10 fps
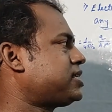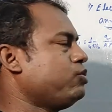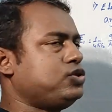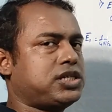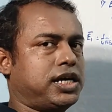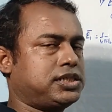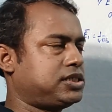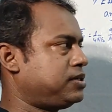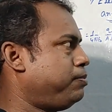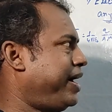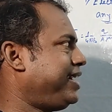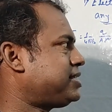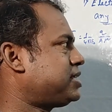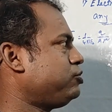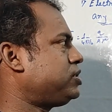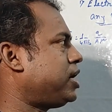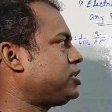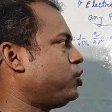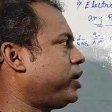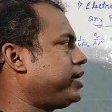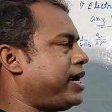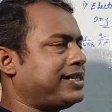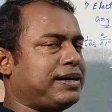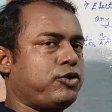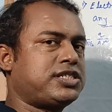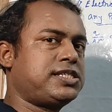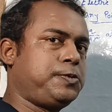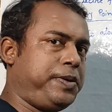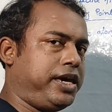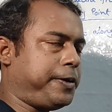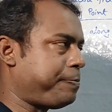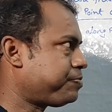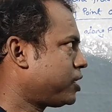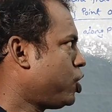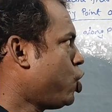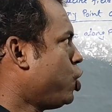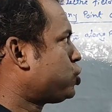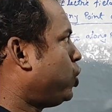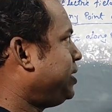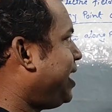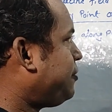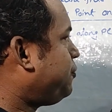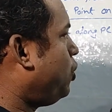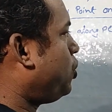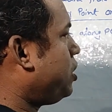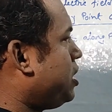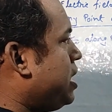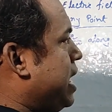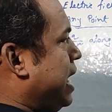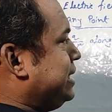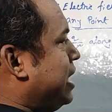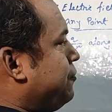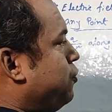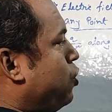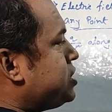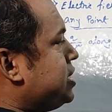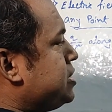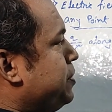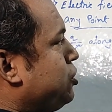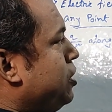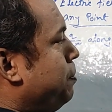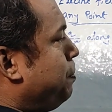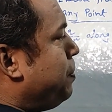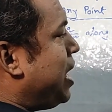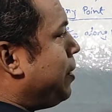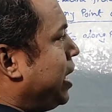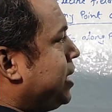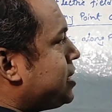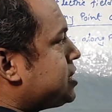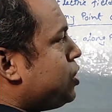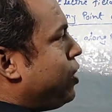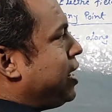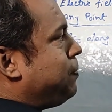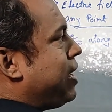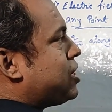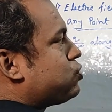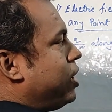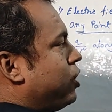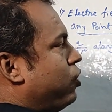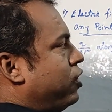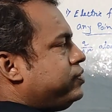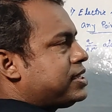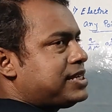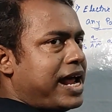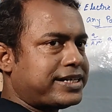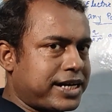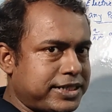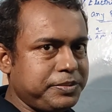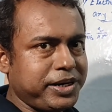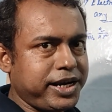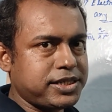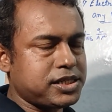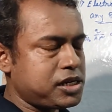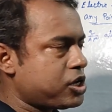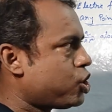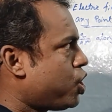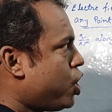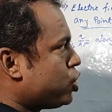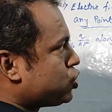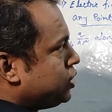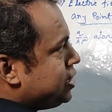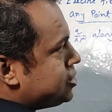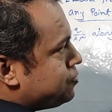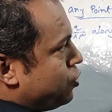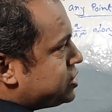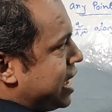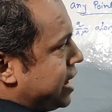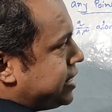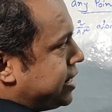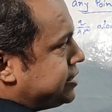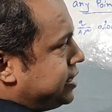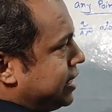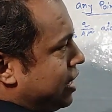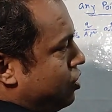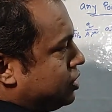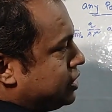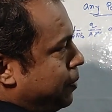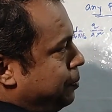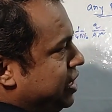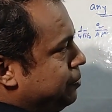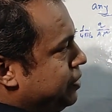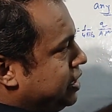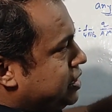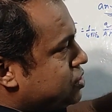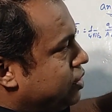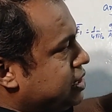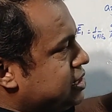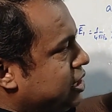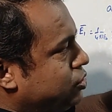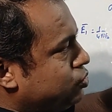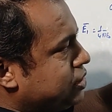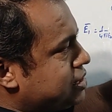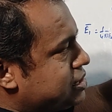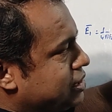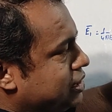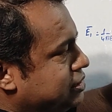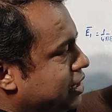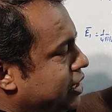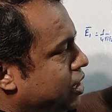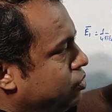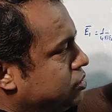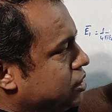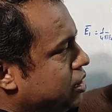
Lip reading: Q charge. Minus Q charge located at the positions B. So therefore, the forces between minus Q and plus 1 obviously attractive in nature. So this force acted along the PB. This one is E2. Just check it out.